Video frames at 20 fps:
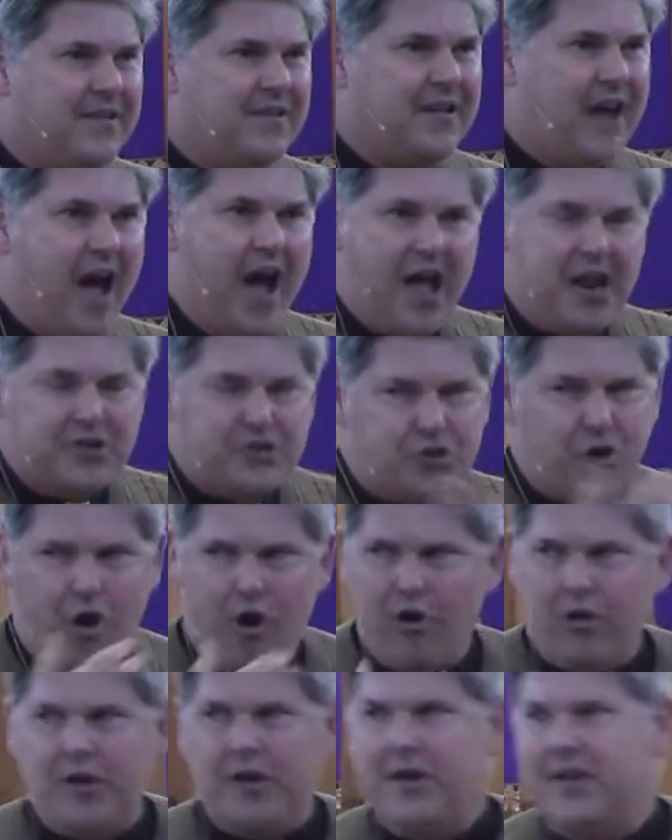God is
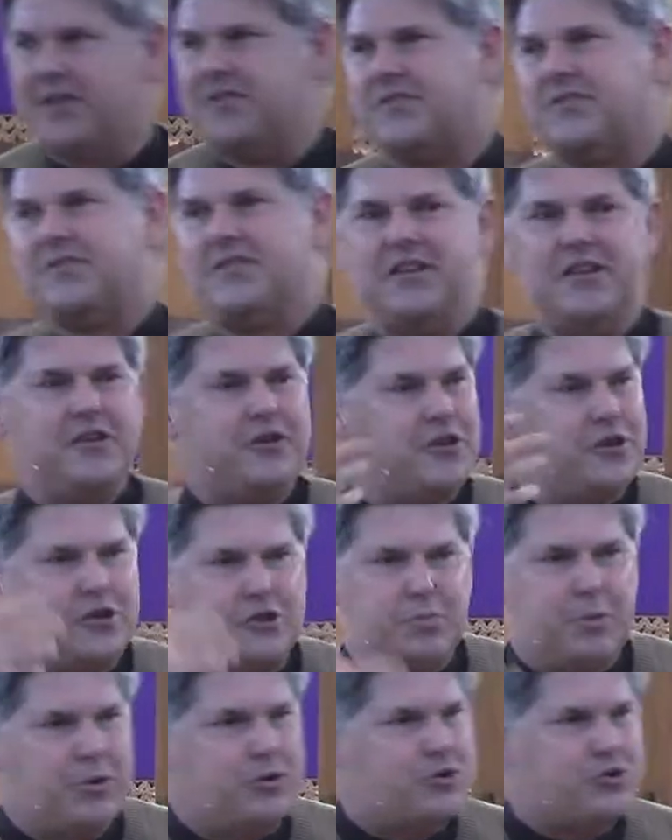calling us into the
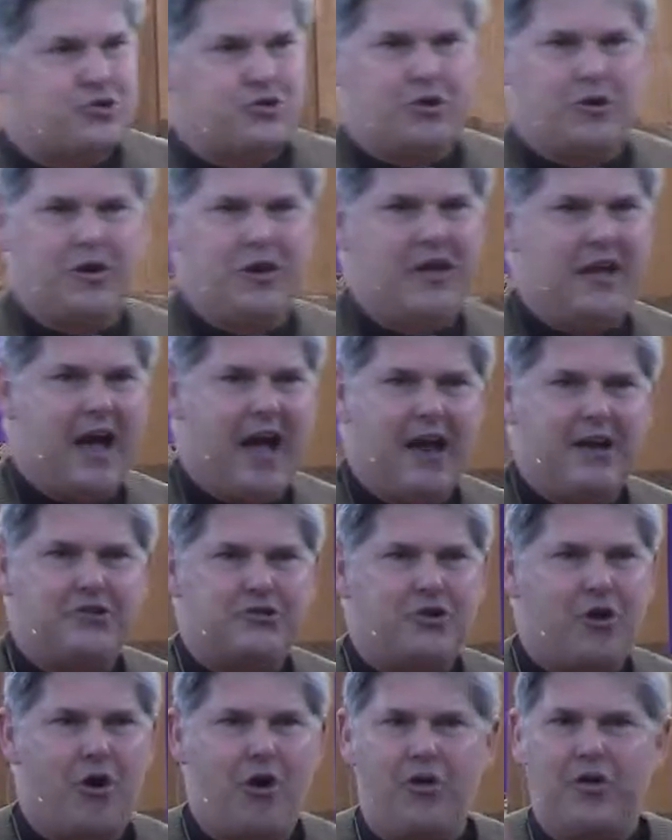spiritual journey. God is
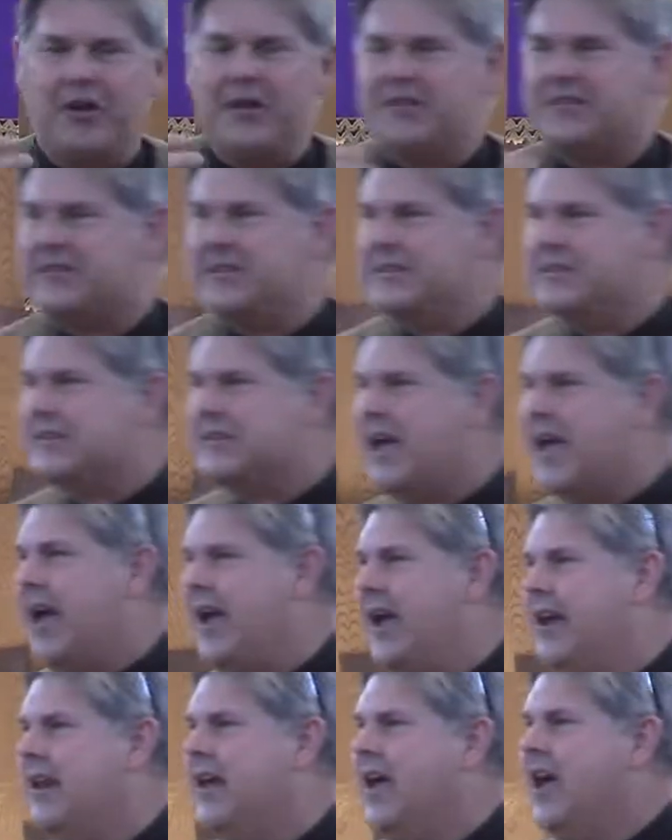calling us
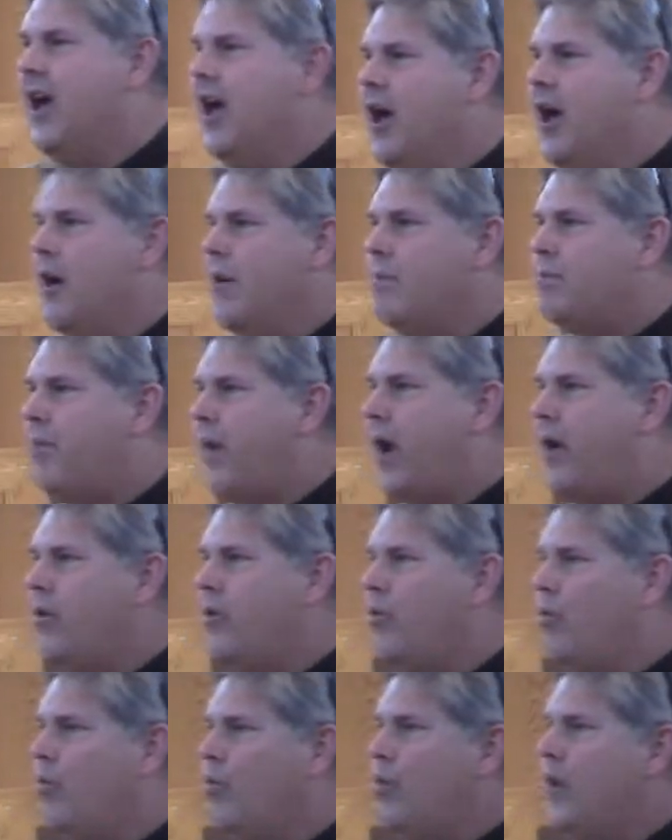inside
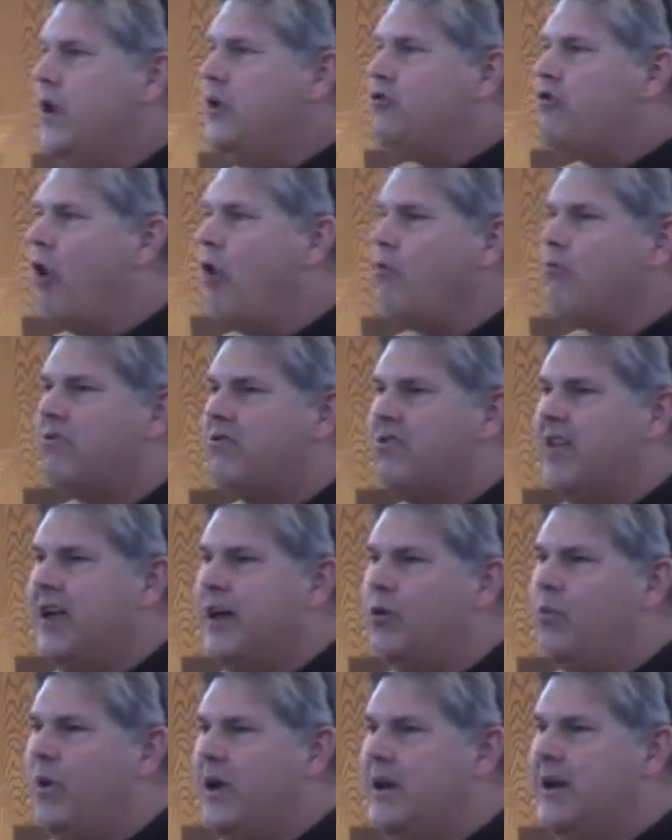but we don't
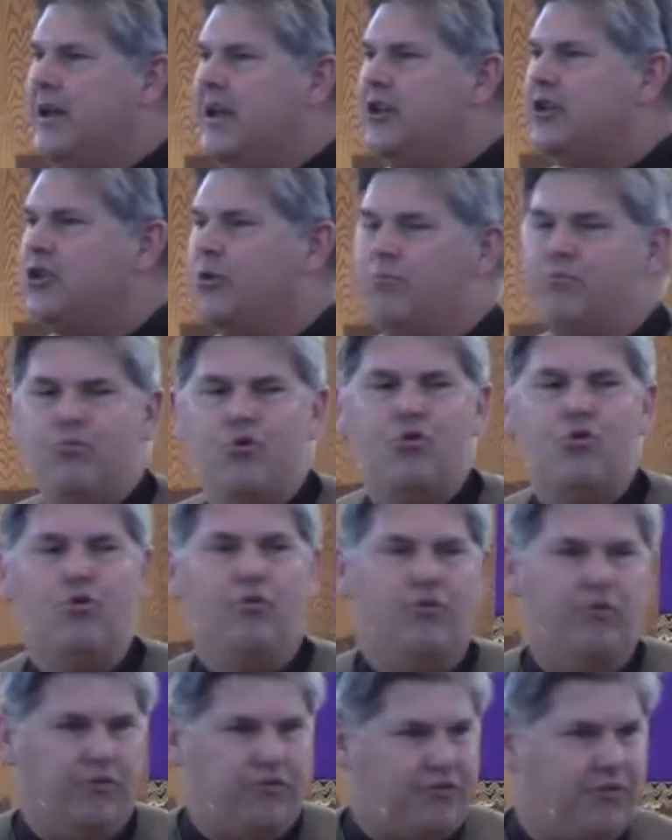think we need to
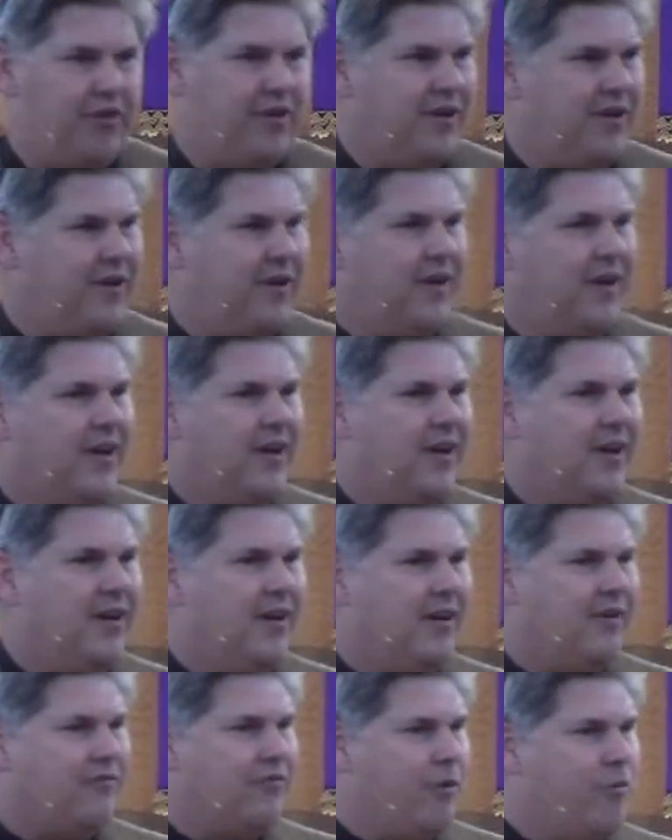move
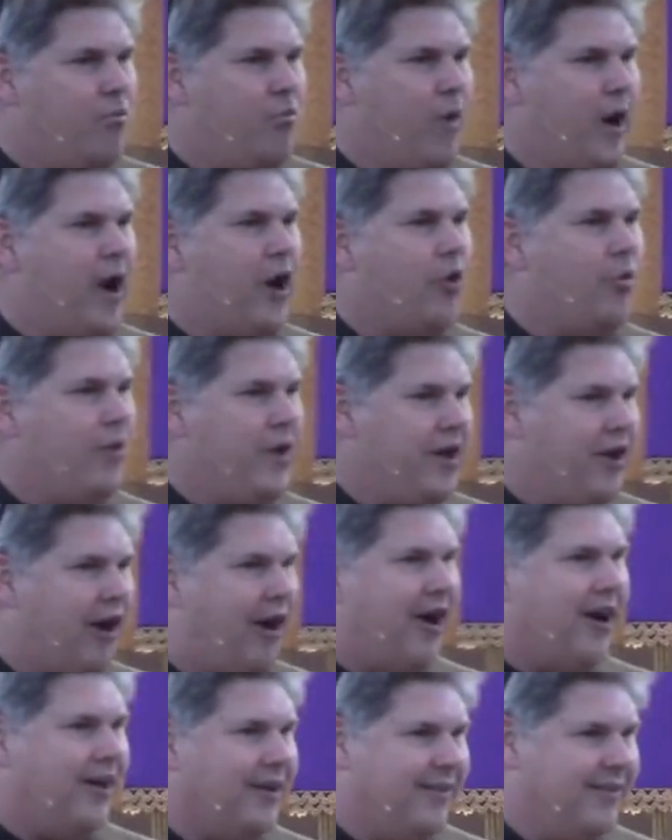from where we
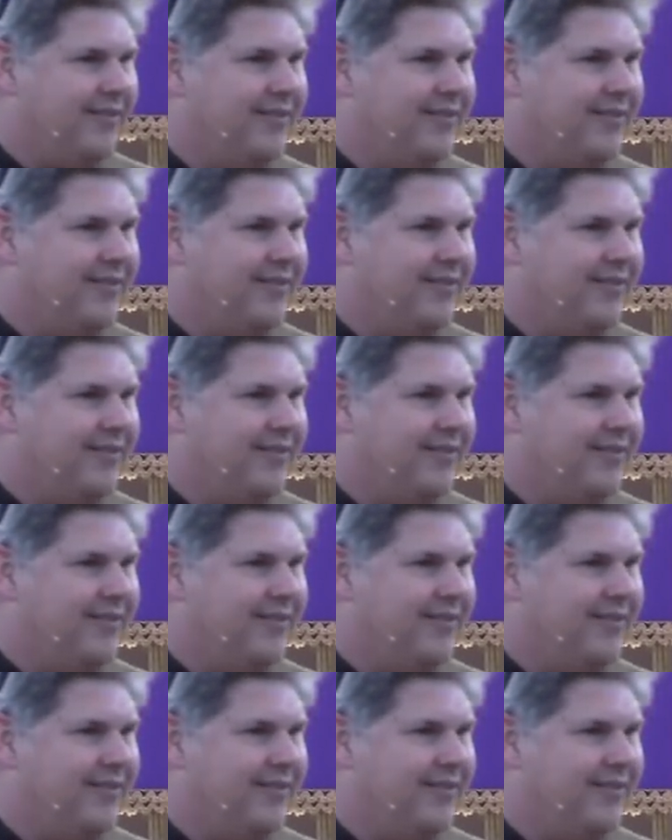are.